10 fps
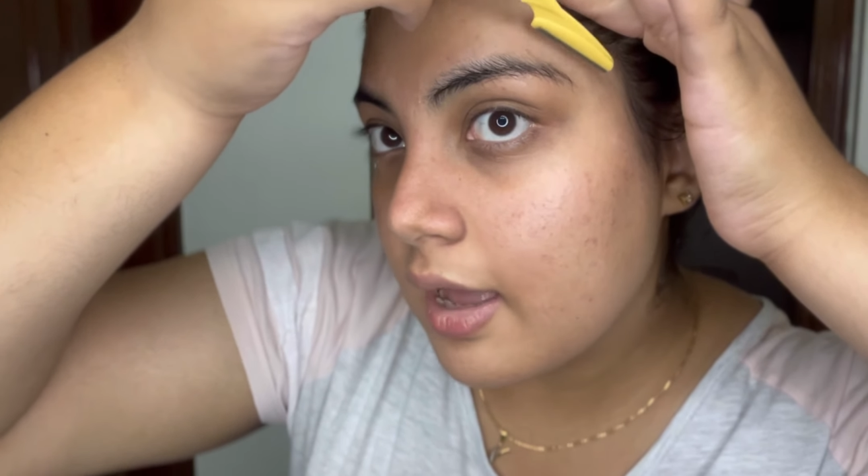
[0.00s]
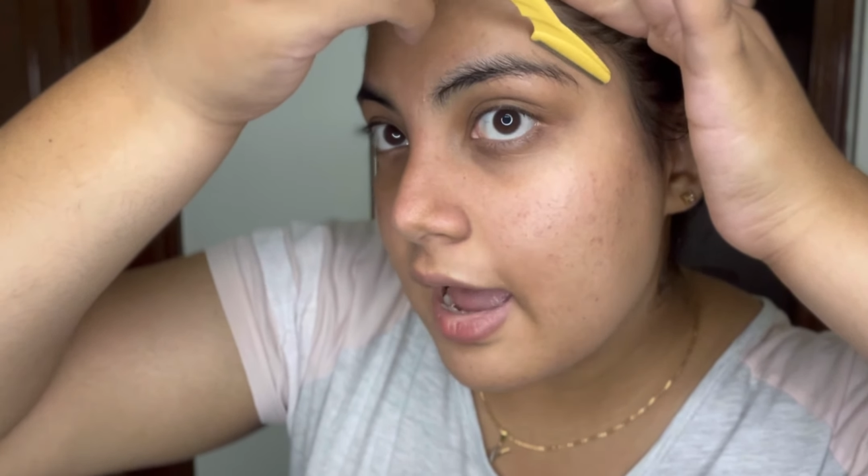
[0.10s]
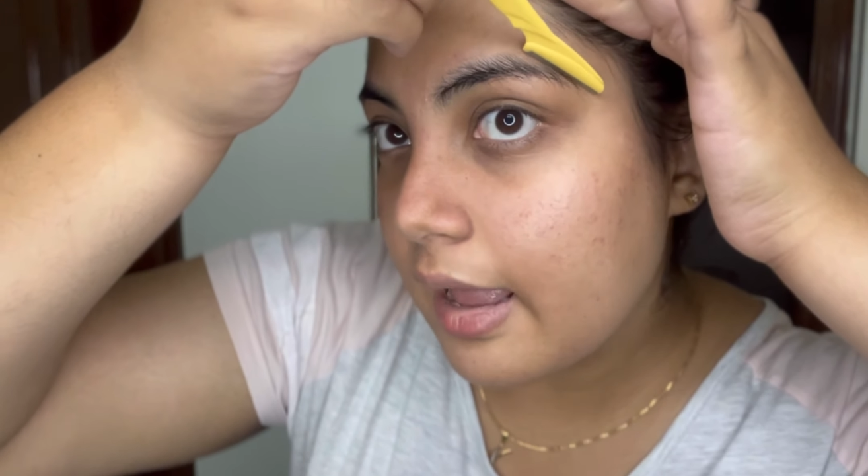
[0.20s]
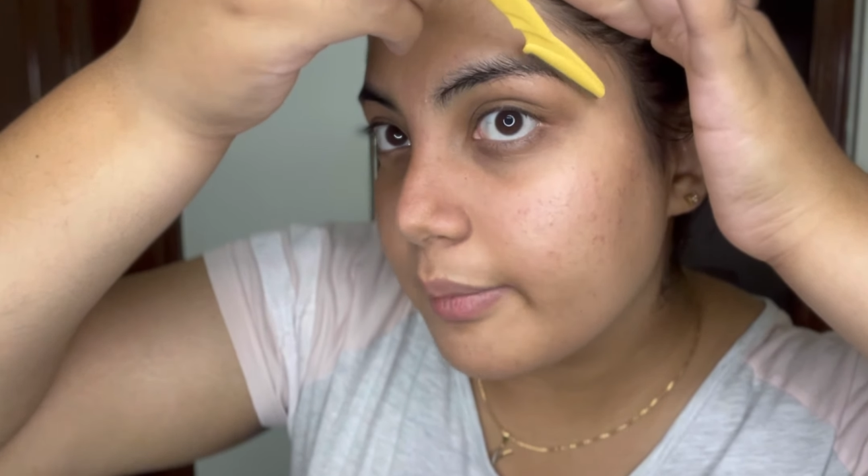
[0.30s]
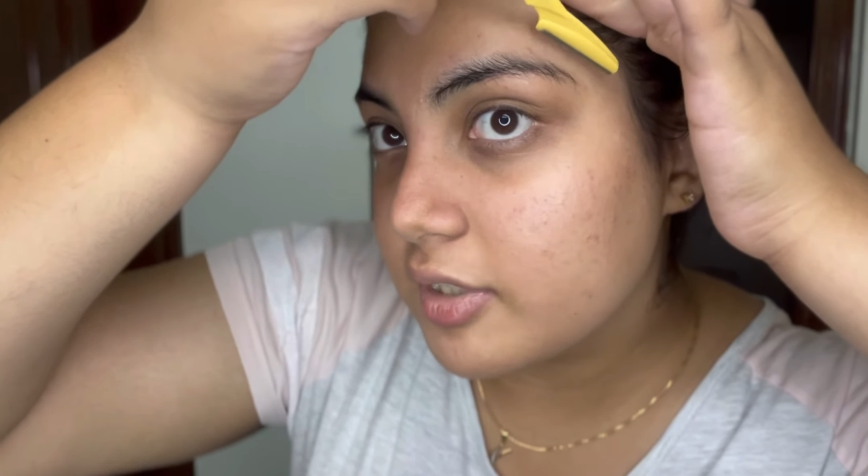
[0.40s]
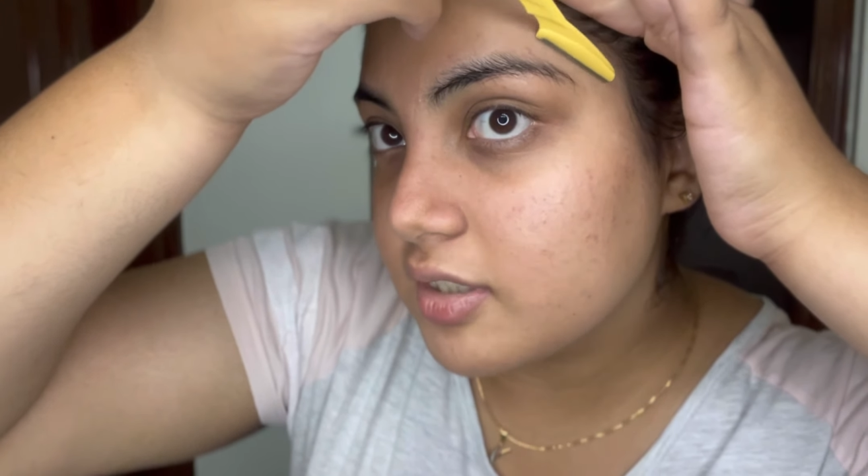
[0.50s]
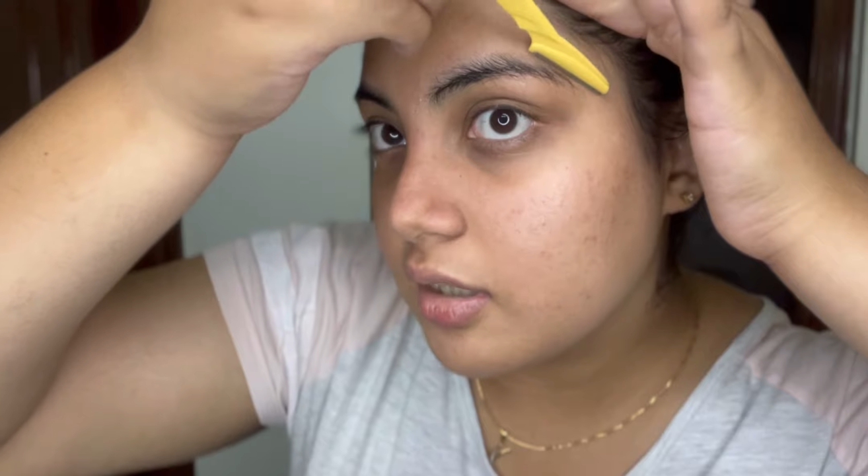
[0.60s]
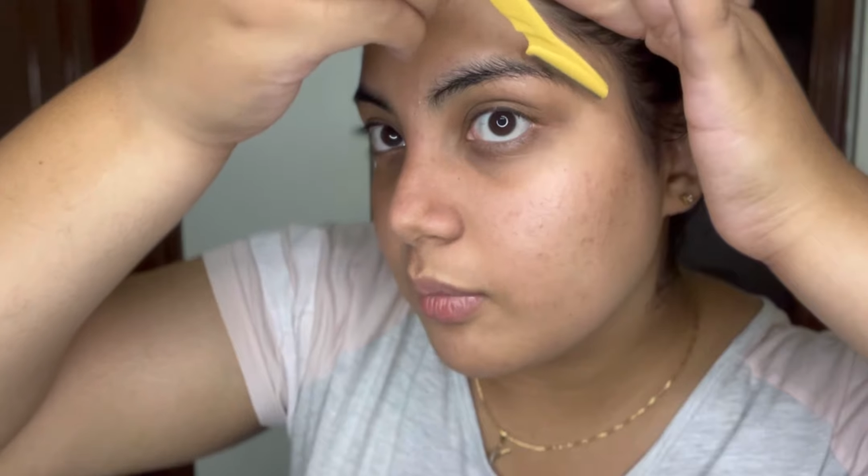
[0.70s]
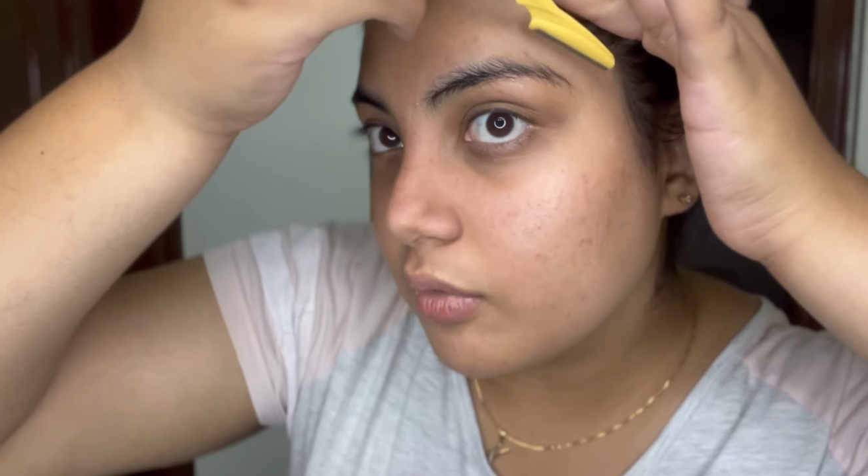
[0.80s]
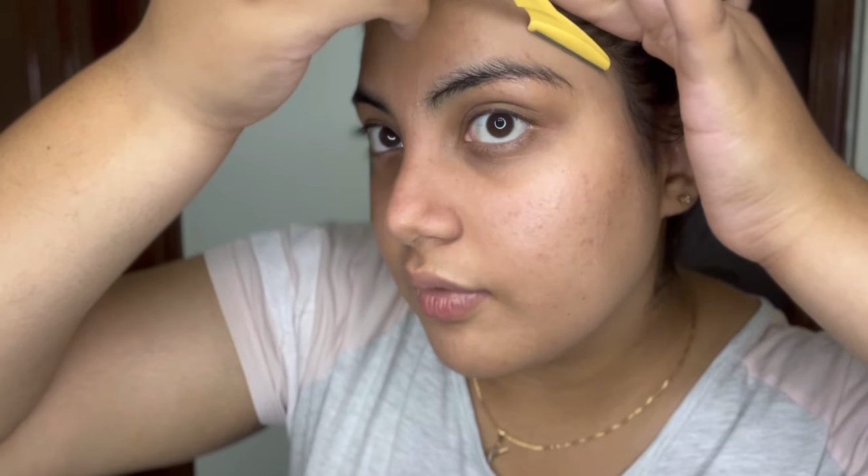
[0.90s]
I am just
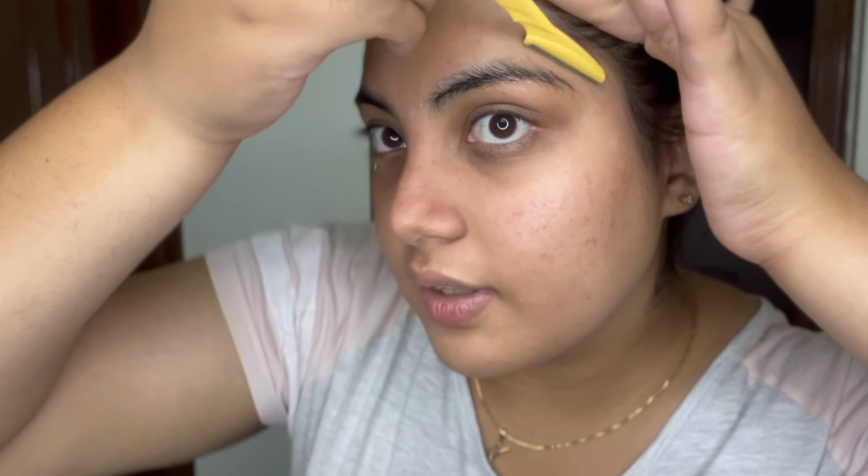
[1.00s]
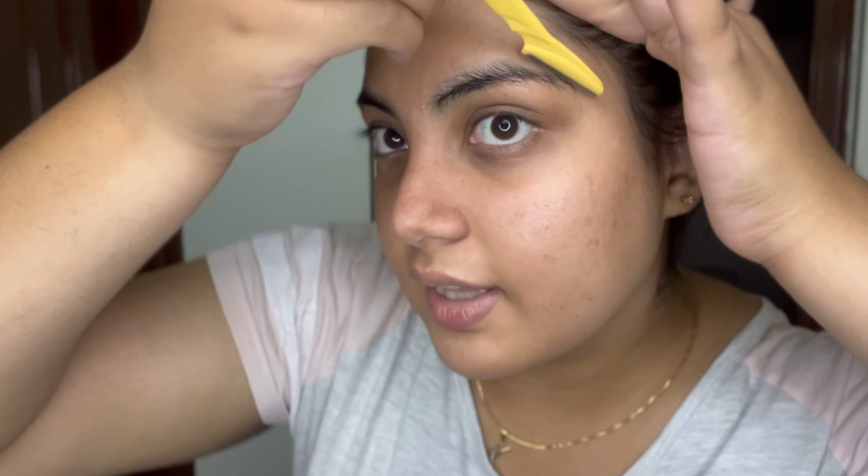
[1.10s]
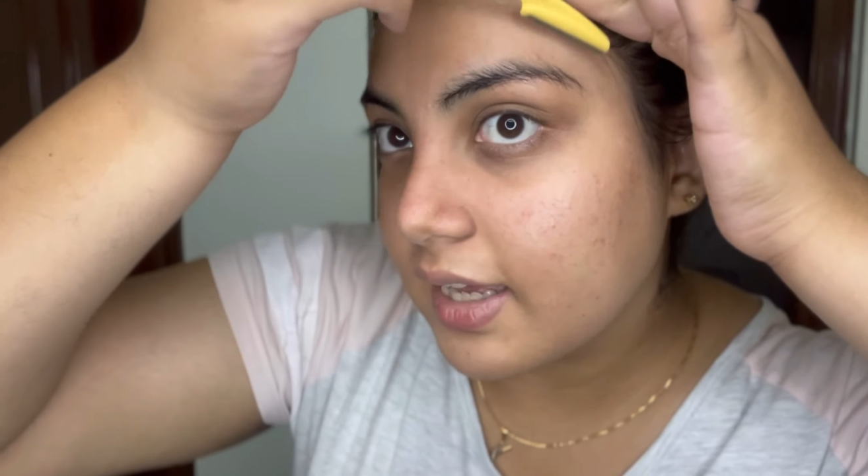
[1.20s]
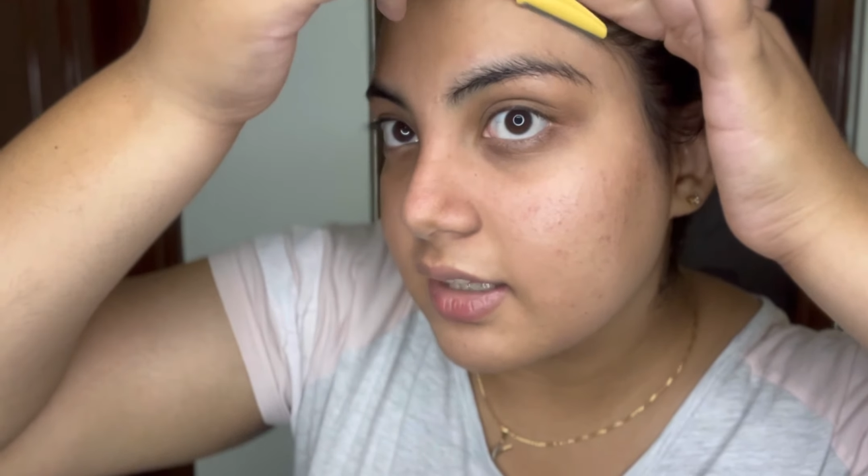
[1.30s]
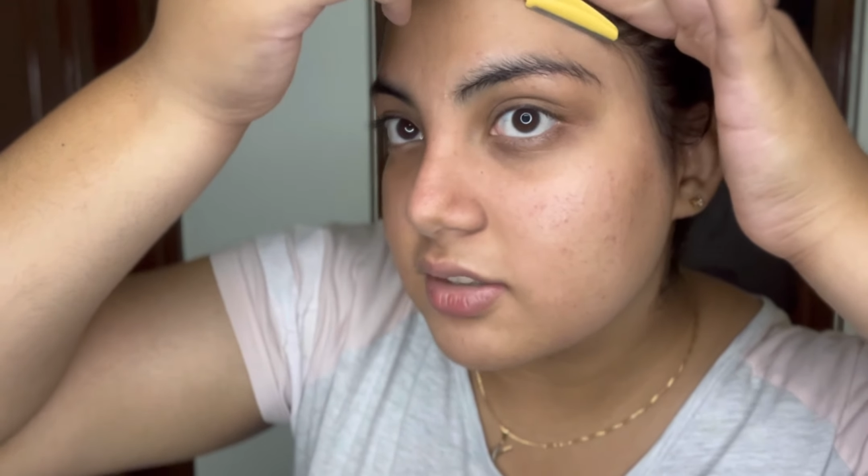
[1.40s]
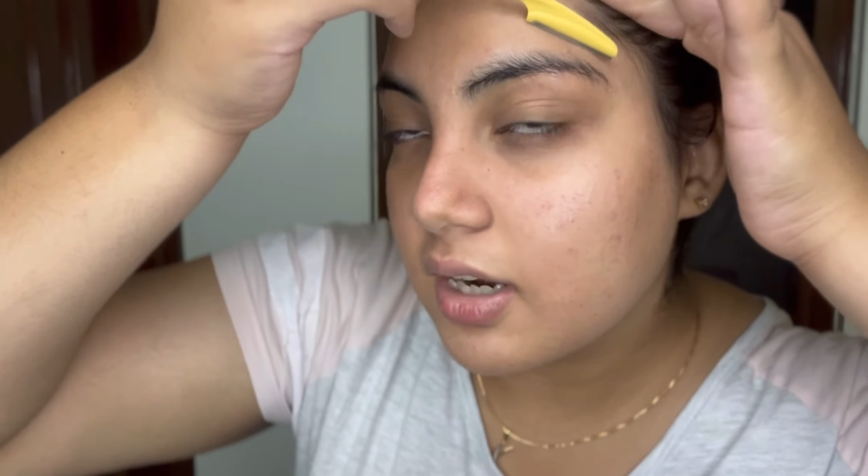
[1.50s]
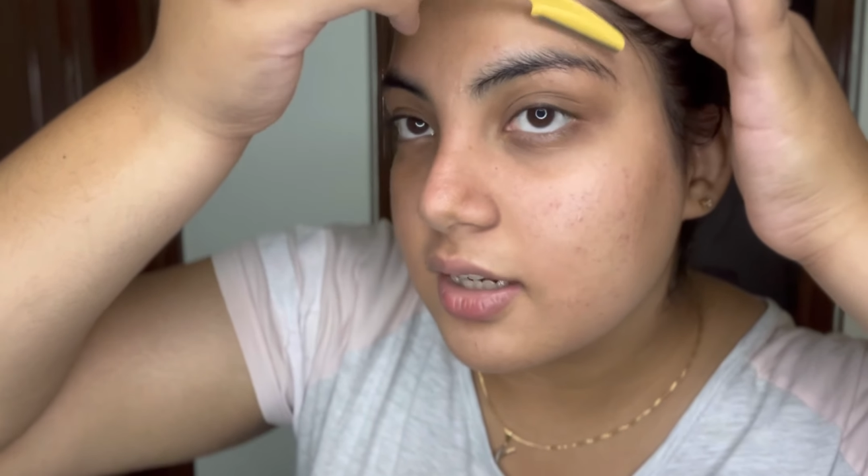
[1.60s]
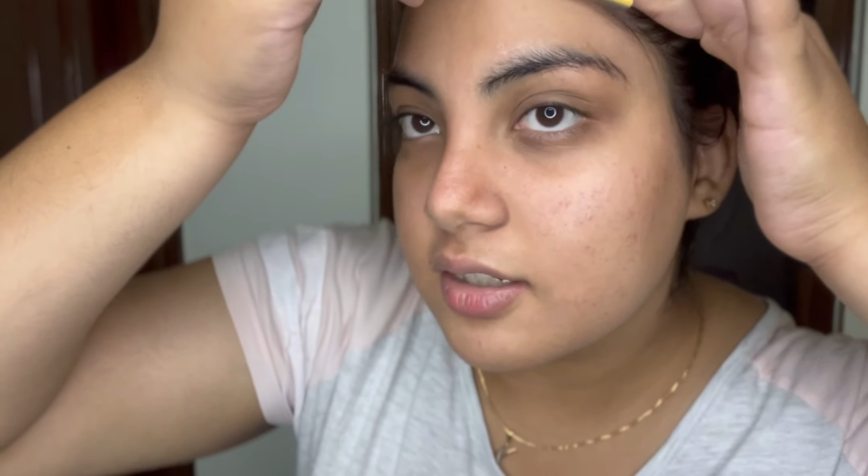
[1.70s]
removing the extras